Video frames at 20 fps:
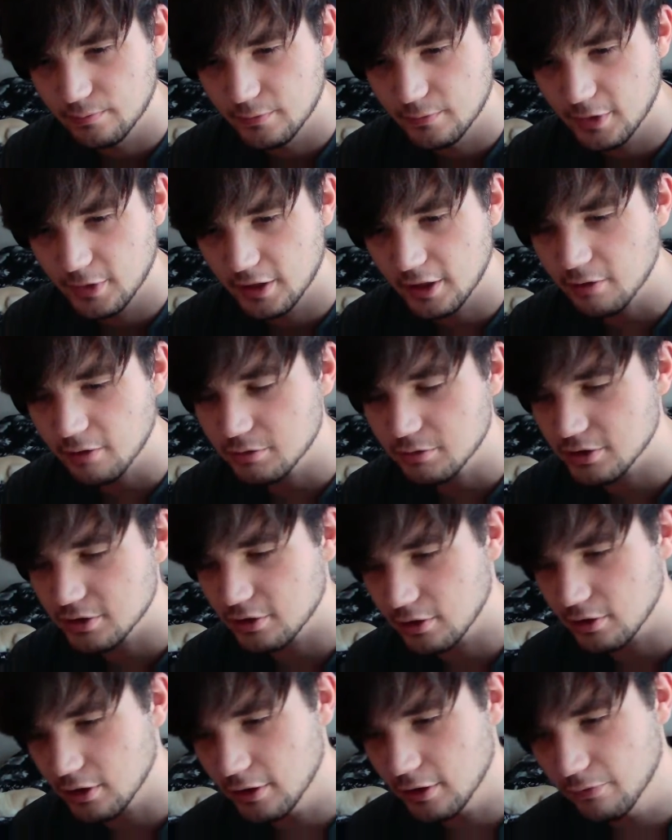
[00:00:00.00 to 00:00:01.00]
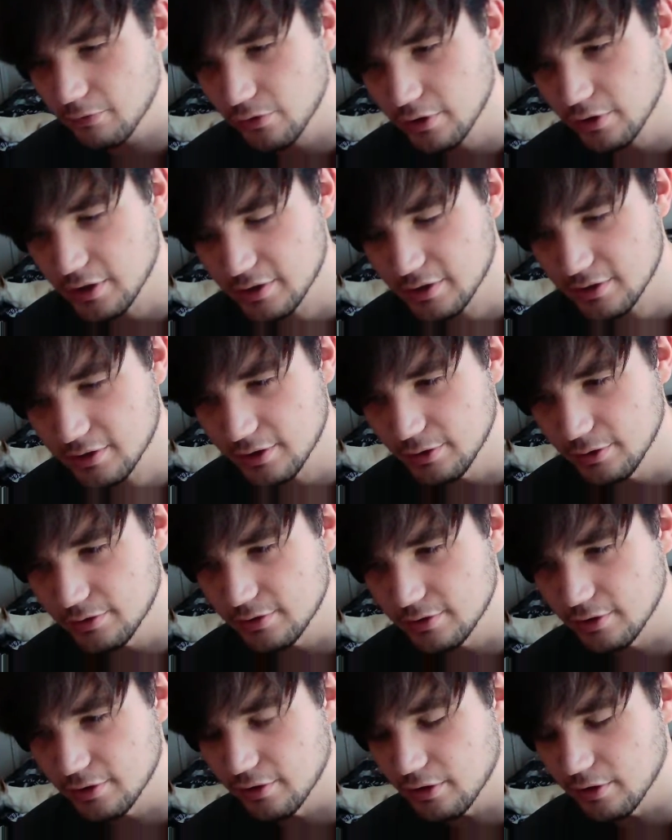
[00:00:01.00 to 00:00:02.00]
I think I'm just looking for an excuse
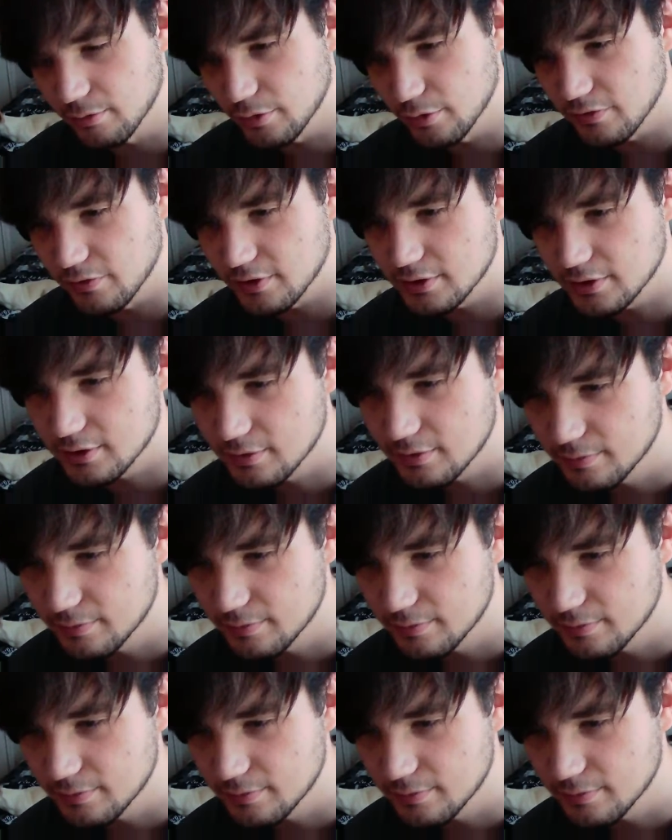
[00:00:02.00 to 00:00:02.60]
to go to the movies.